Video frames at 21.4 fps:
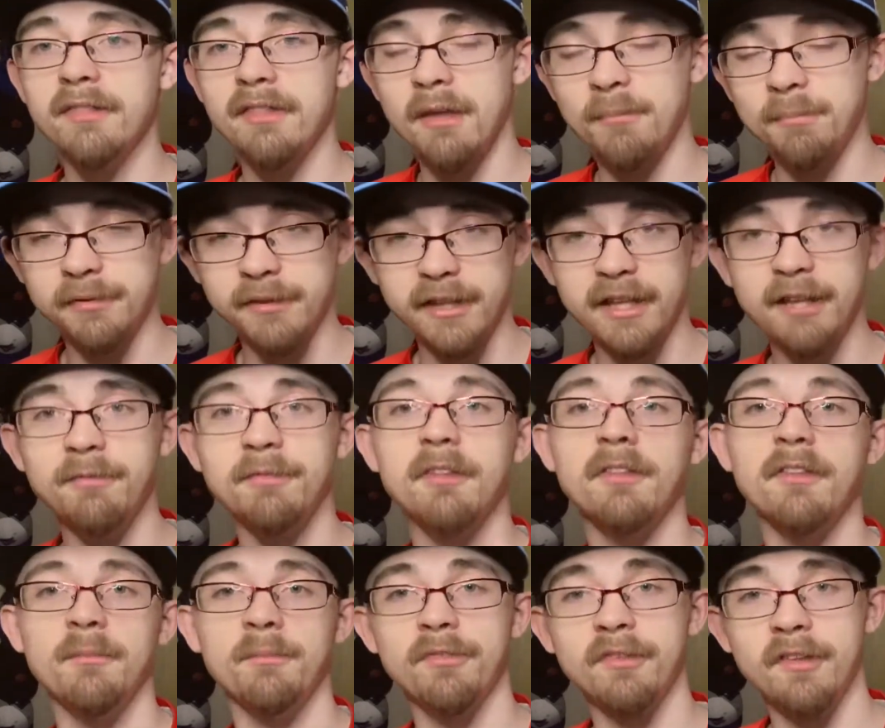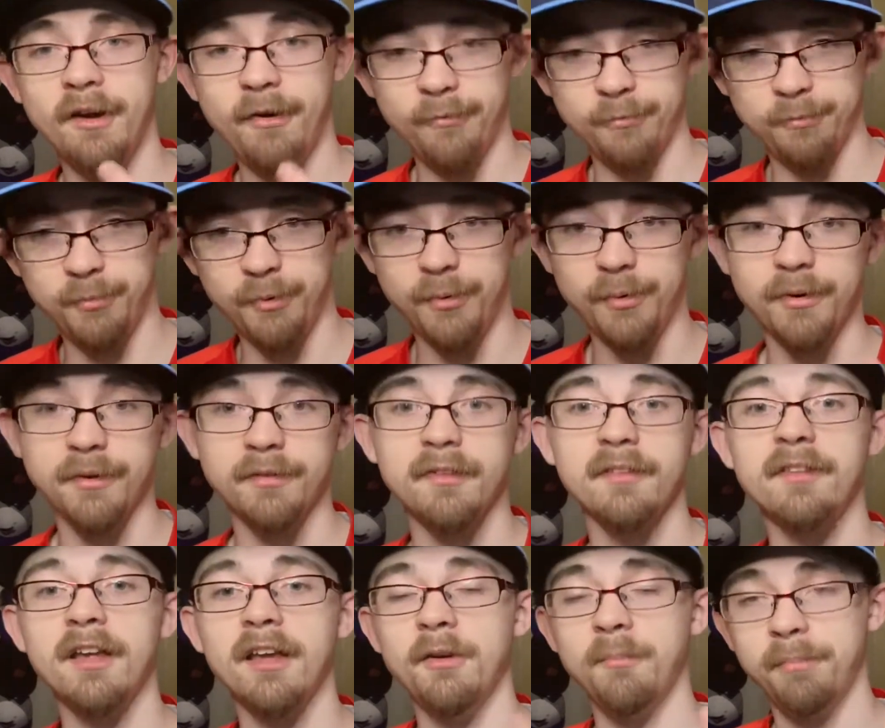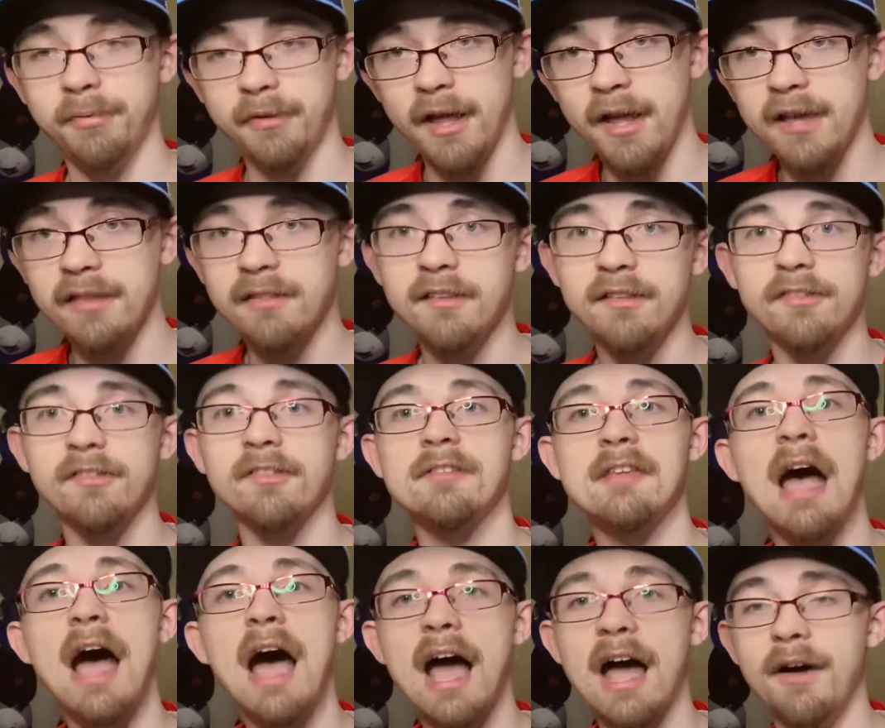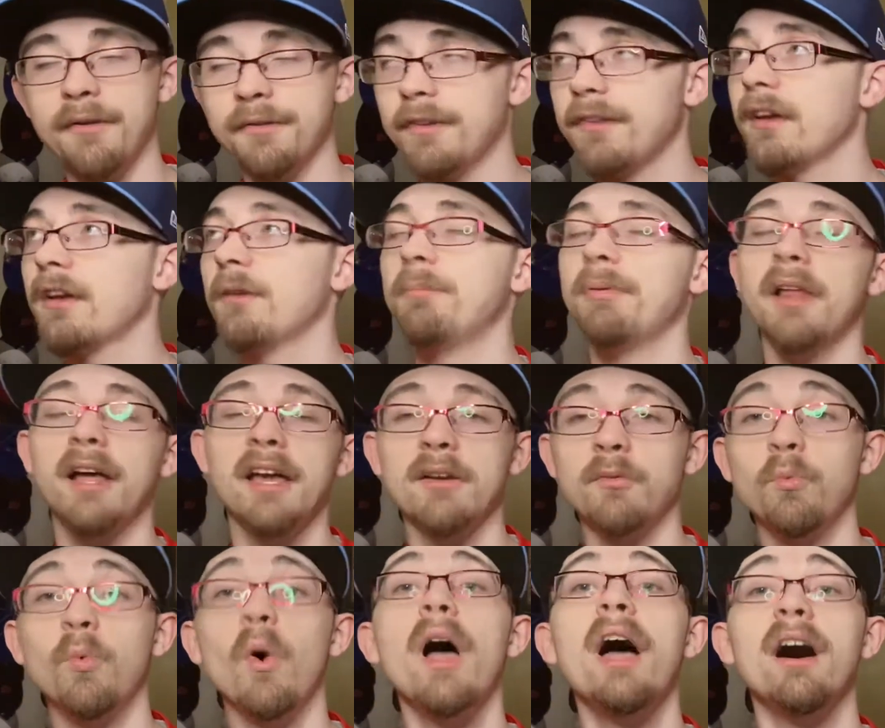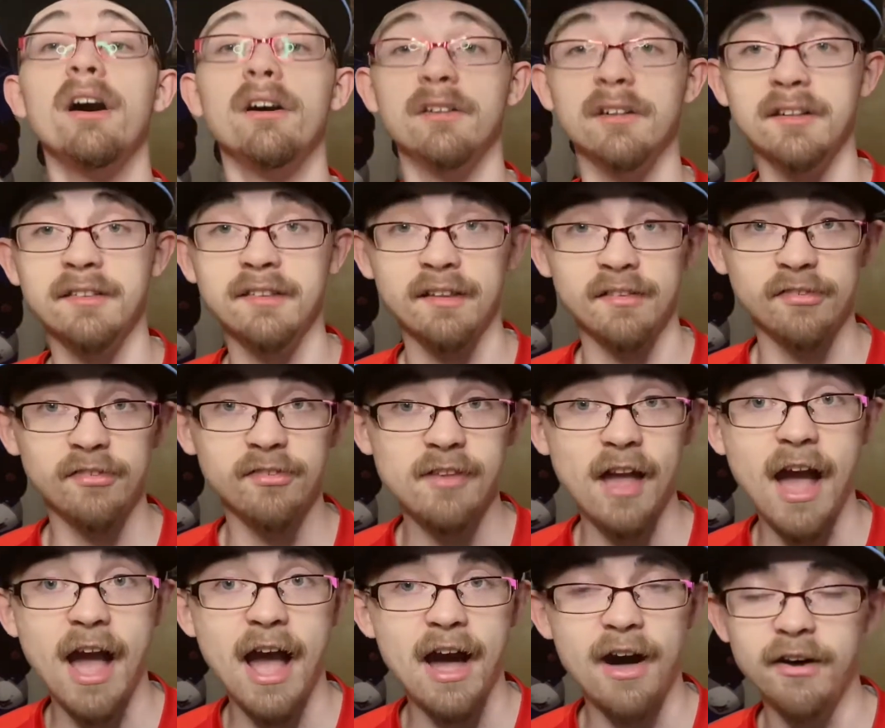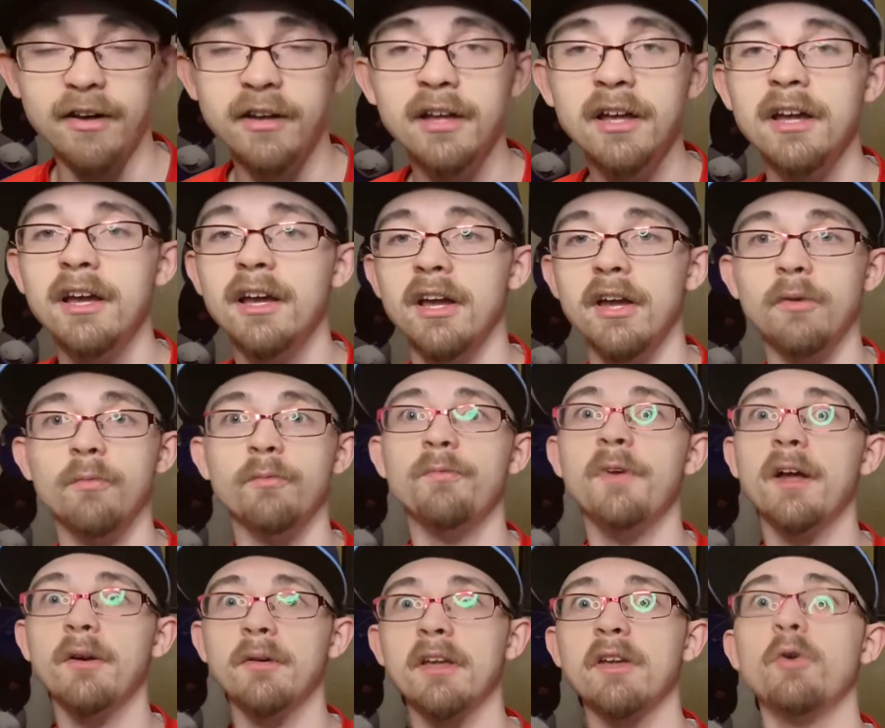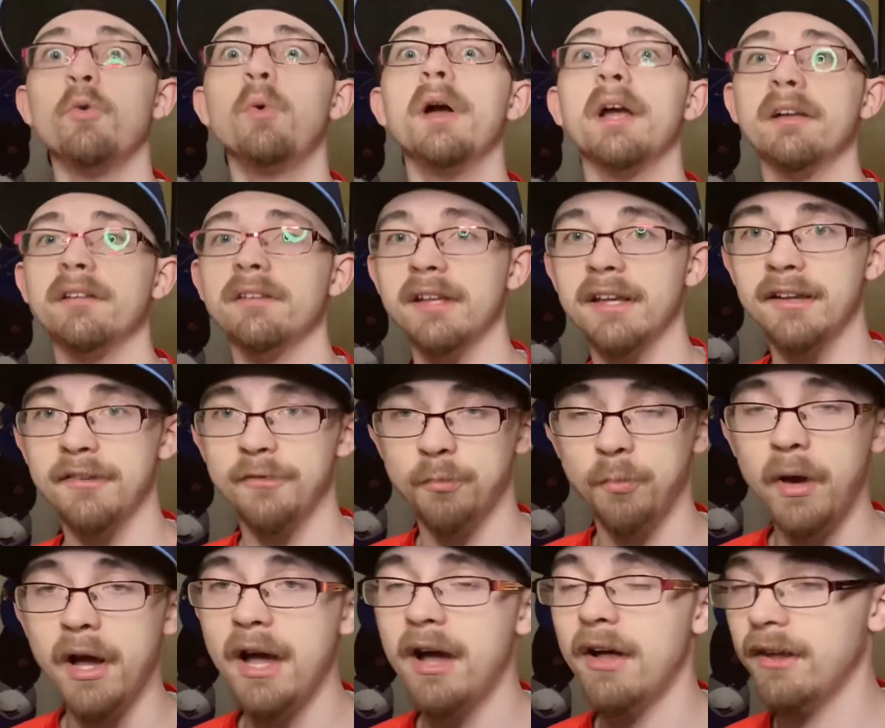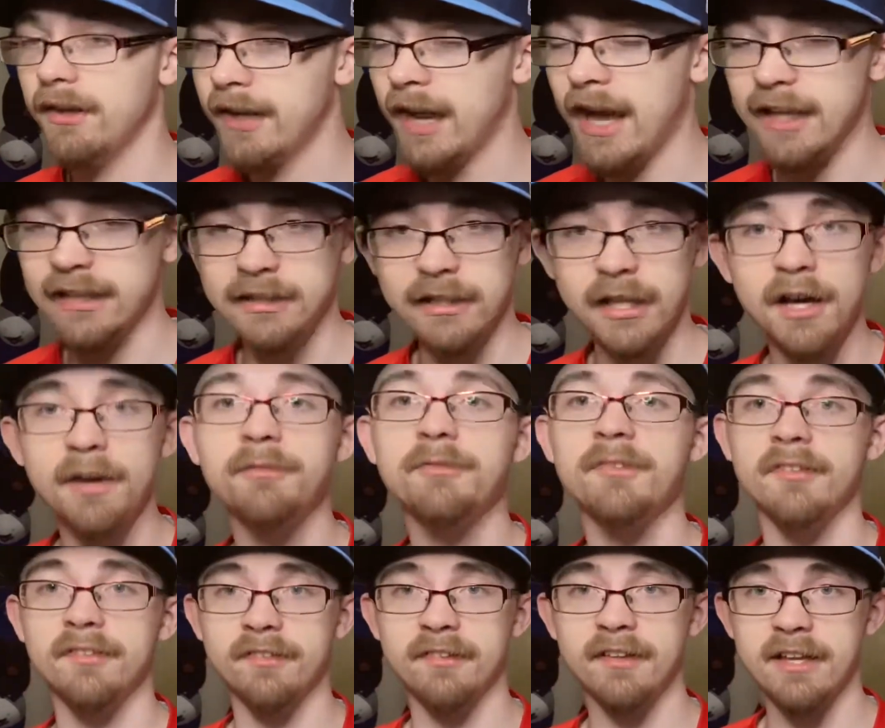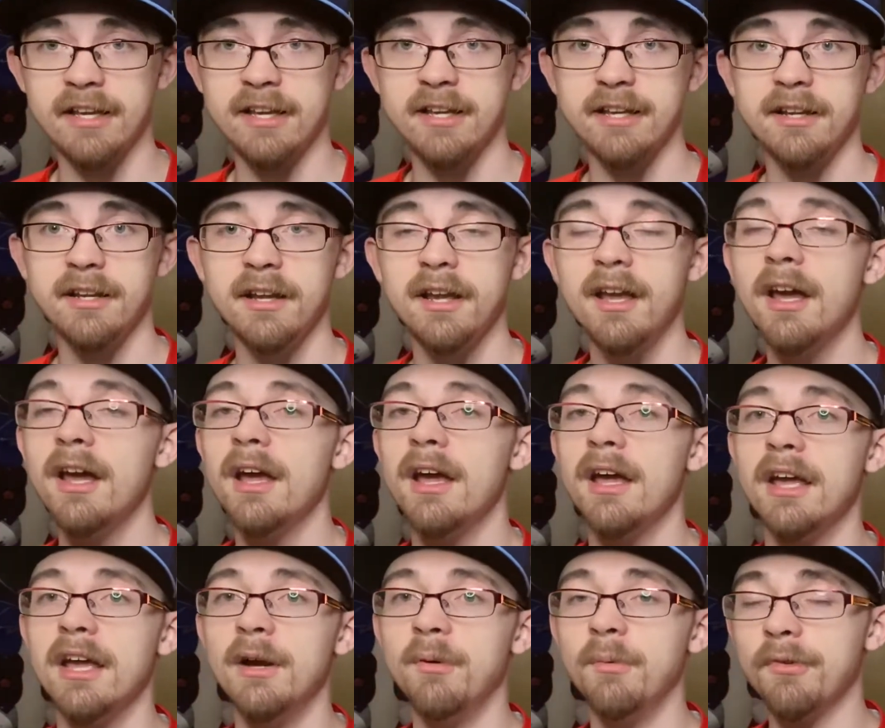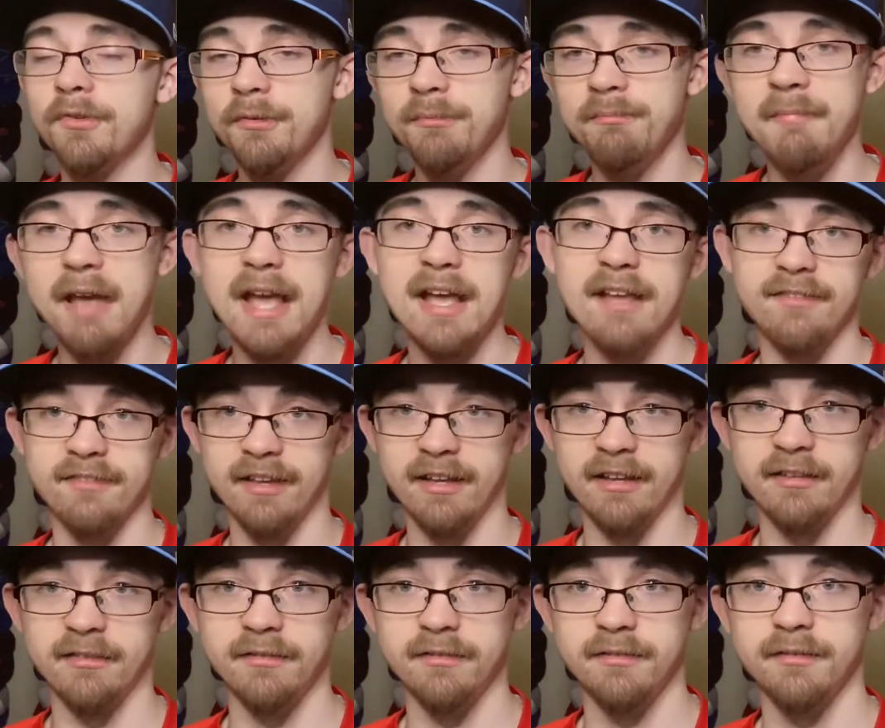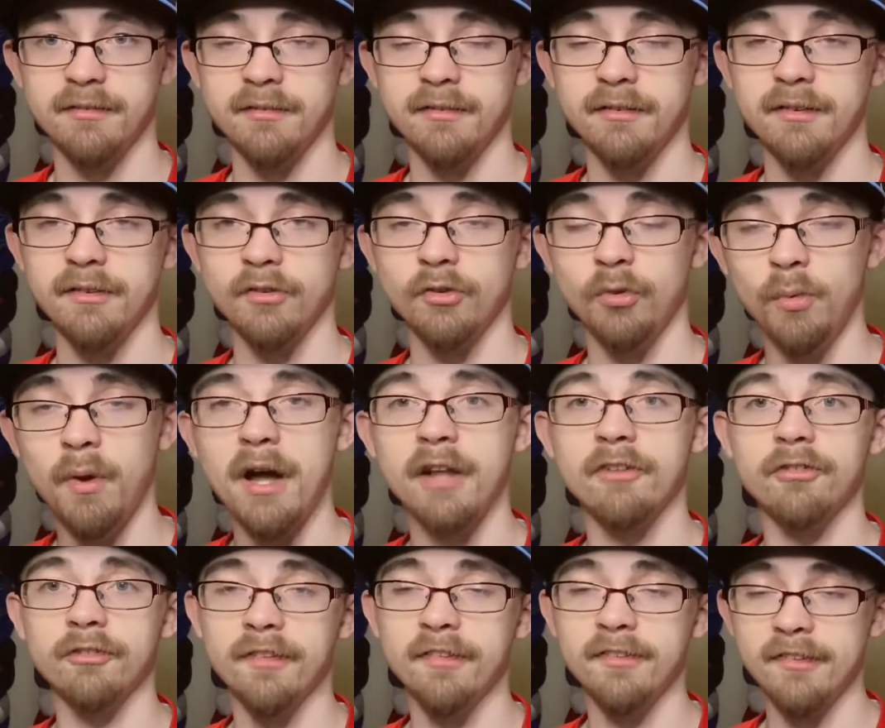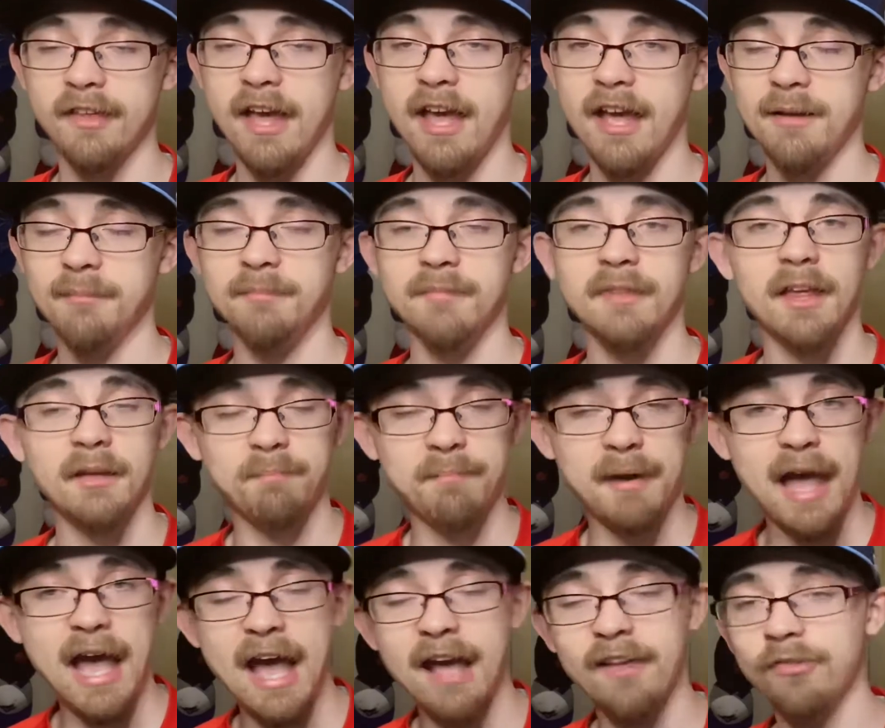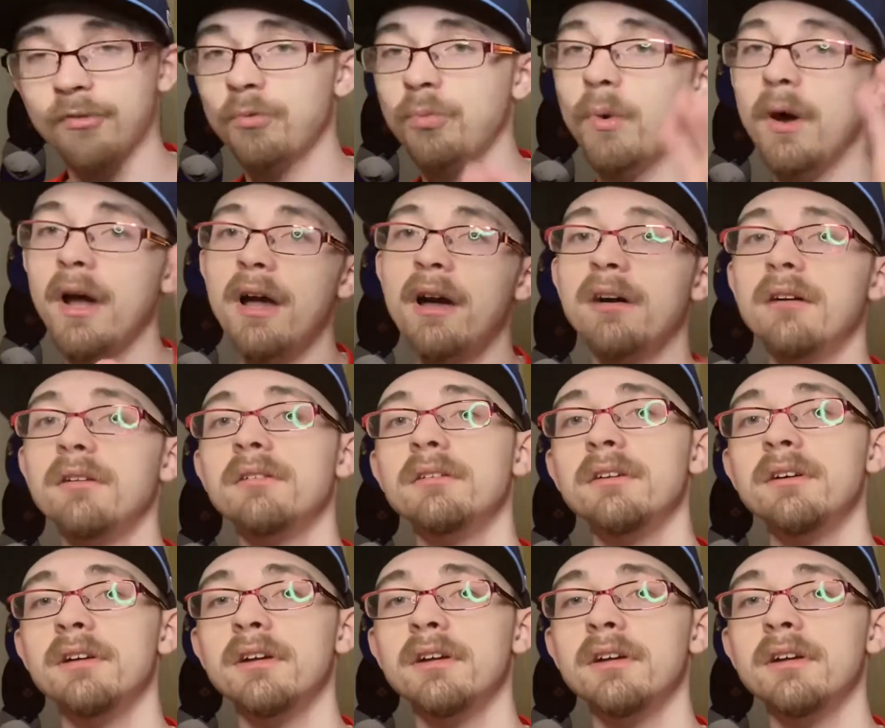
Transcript: they believed in themselves more, that they could play this style, that they could play well in this style and very quickly as well. And I love to see it. It was amazing to watch this game. They passed well.